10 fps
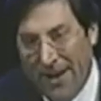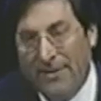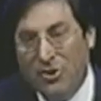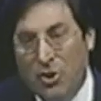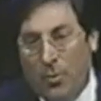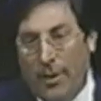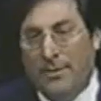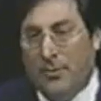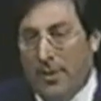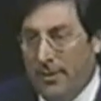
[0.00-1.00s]
the fact that she
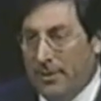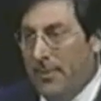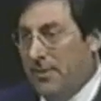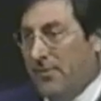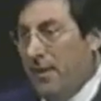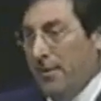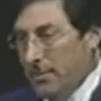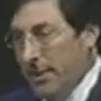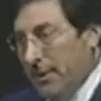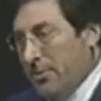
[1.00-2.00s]
wouldn't answer, I think, speaks
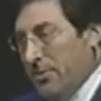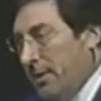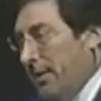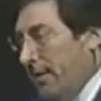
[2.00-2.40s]
volumes. And here's